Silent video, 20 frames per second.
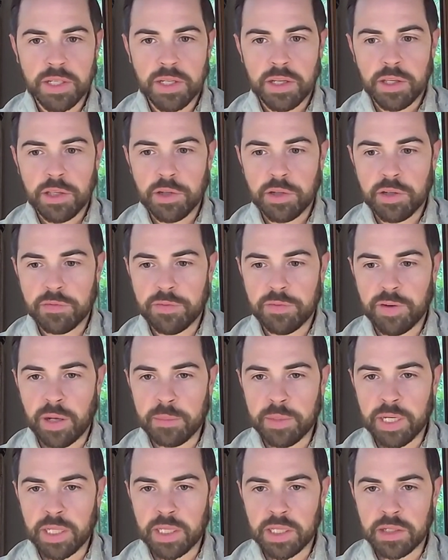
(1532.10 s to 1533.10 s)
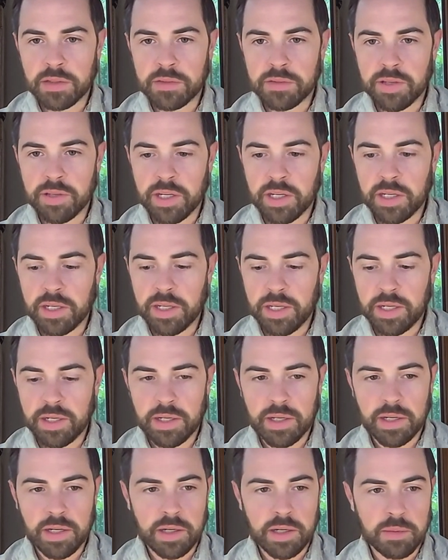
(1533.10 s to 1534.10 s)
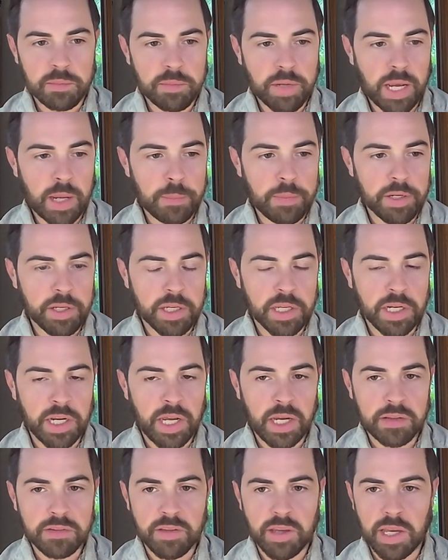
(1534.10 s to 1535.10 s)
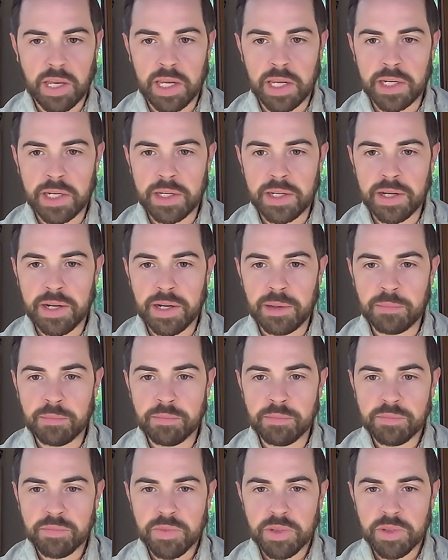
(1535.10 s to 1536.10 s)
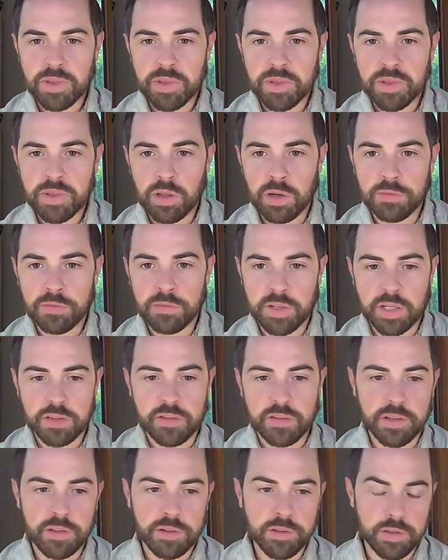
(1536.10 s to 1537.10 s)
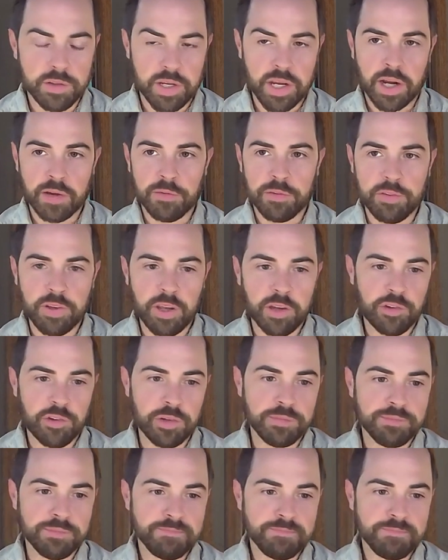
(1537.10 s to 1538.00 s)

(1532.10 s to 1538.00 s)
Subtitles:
you can find me on LinkedIn. And I'm happy to connect and love to continue the conversation.